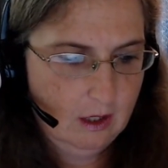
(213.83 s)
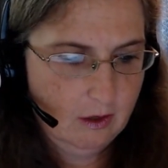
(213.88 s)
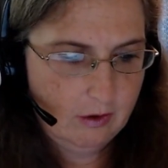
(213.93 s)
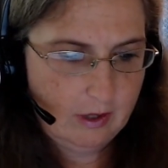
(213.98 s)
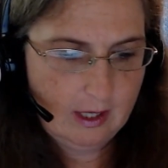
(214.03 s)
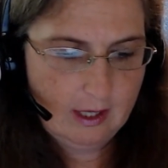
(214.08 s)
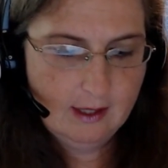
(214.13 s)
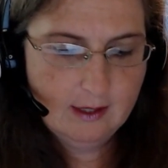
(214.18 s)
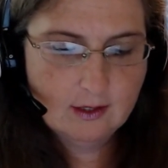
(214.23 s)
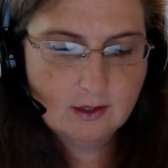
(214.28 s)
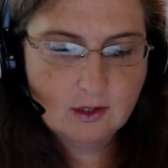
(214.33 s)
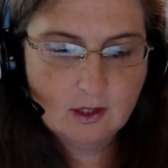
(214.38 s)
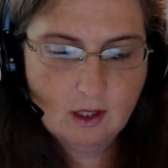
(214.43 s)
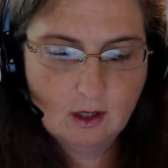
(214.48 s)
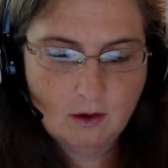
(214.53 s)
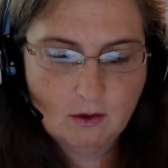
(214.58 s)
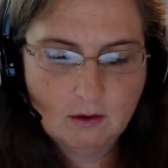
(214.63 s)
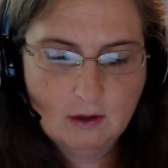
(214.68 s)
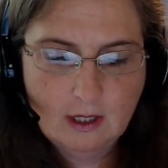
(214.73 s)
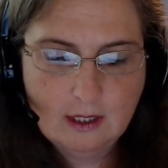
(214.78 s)
Okay,
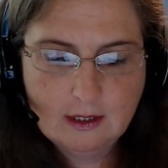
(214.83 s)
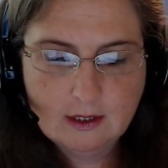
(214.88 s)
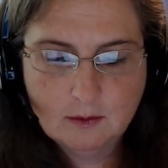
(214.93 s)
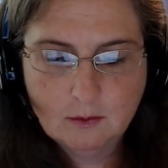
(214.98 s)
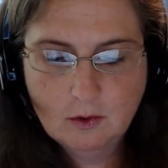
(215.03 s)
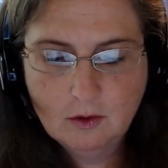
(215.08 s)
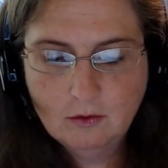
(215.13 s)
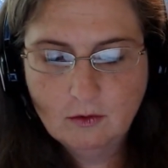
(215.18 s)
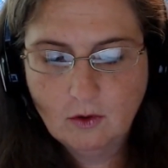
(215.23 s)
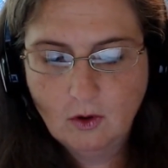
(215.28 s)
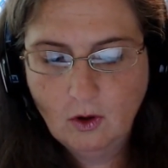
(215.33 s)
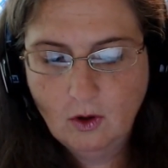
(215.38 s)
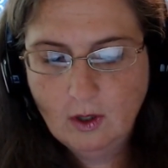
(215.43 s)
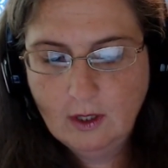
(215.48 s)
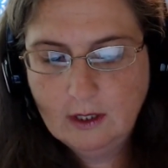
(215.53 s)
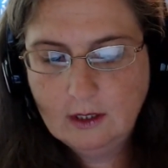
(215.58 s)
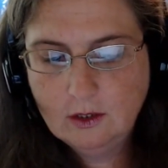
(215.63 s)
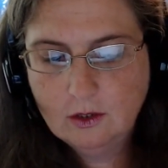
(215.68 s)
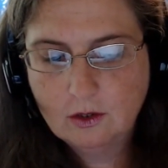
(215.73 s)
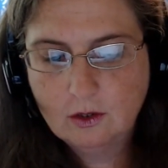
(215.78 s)
so let's move
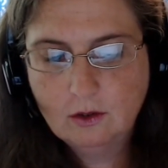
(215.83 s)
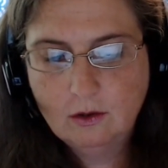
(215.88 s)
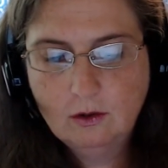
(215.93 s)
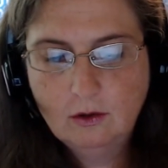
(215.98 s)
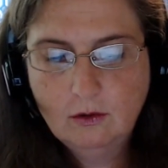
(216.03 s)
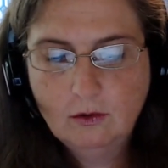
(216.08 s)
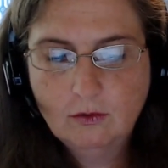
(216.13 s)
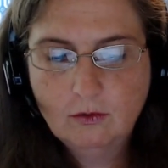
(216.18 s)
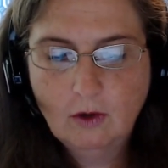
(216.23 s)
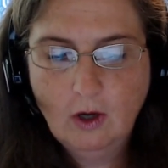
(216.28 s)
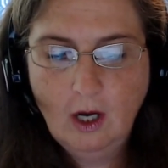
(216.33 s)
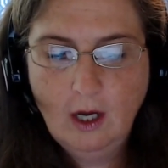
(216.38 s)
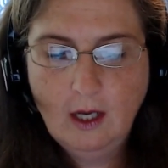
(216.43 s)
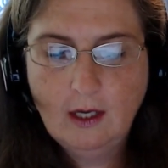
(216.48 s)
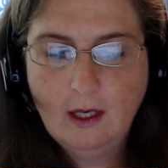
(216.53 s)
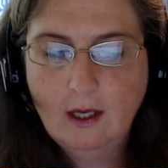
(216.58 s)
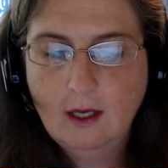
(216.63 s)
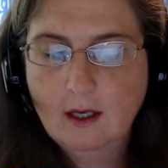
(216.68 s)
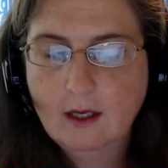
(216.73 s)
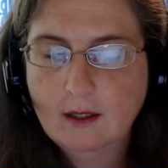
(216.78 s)
on to
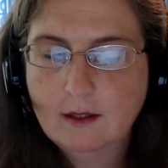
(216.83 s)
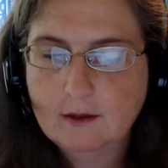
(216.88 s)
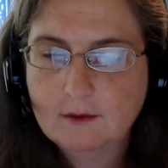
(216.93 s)
Friday.